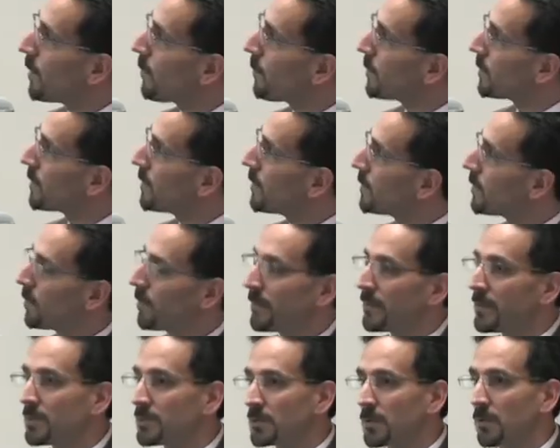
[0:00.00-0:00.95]
represents are
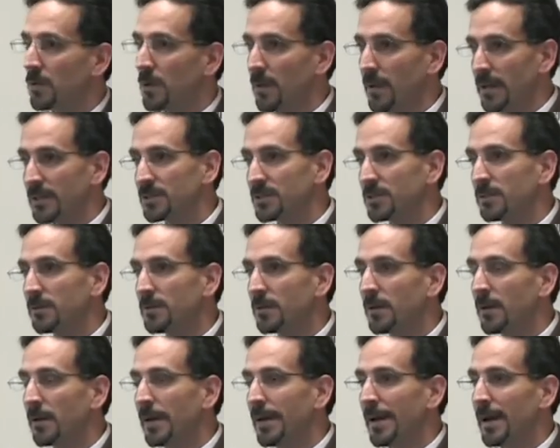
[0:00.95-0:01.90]
additional collections
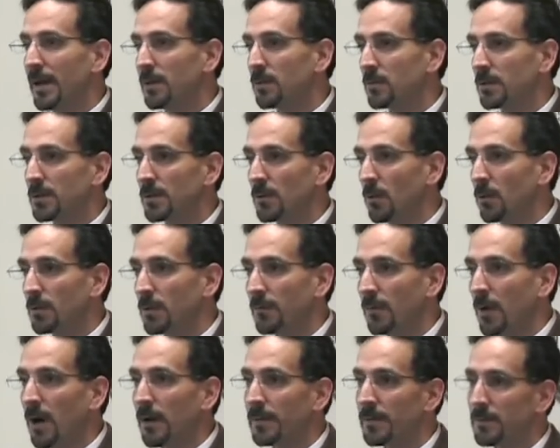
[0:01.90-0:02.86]
as a result
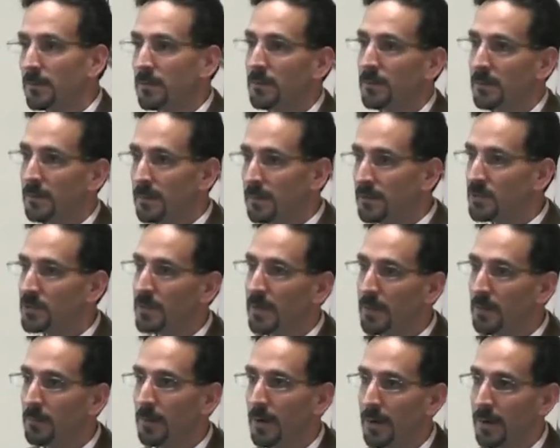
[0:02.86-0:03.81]
of audits
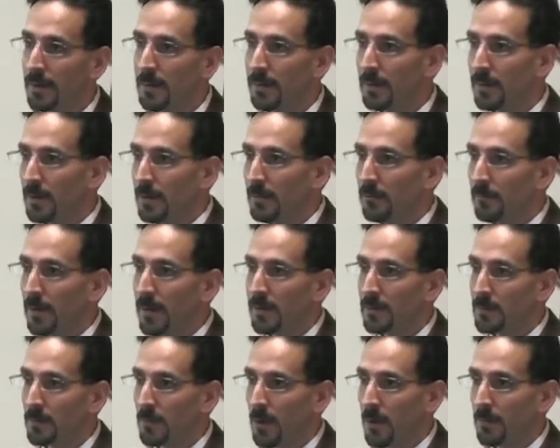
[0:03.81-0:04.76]
initiated by
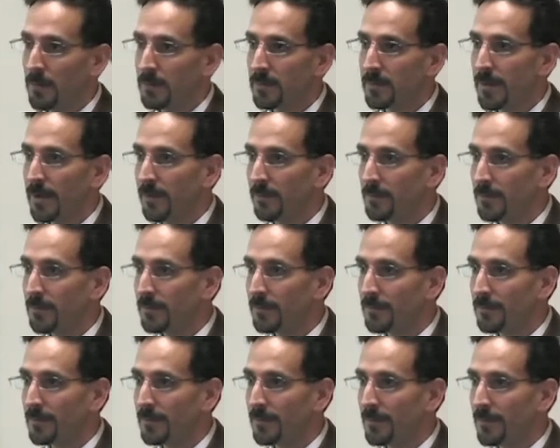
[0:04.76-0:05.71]
finance department staff.
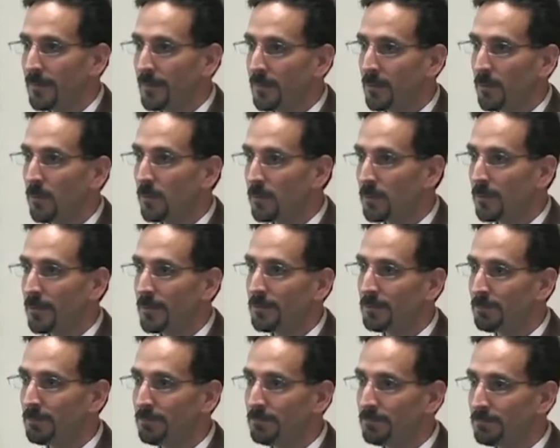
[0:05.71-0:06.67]
So those are
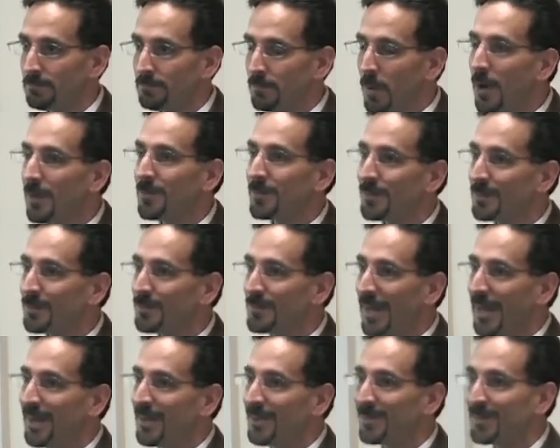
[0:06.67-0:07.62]
positive
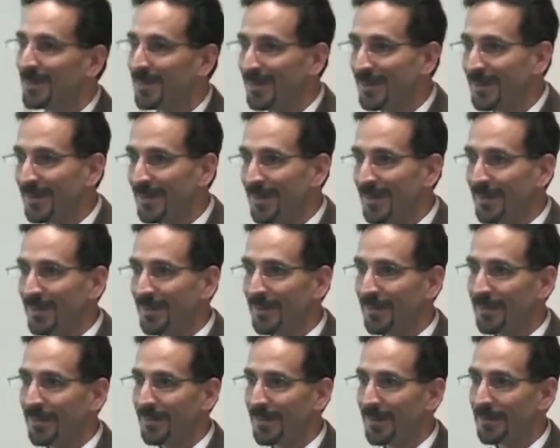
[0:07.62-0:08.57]
gains
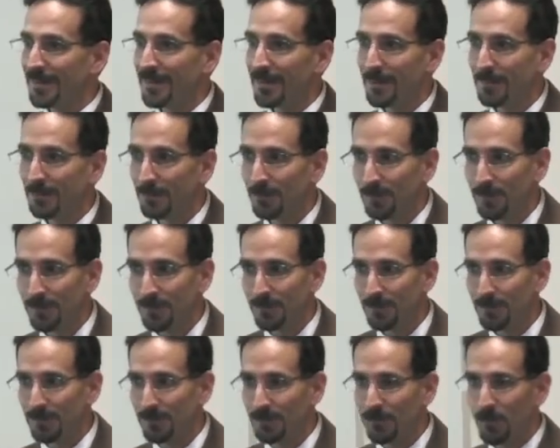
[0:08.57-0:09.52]
that uh,
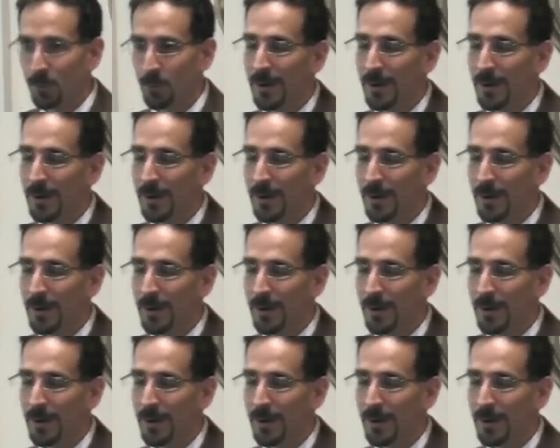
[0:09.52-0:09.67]
were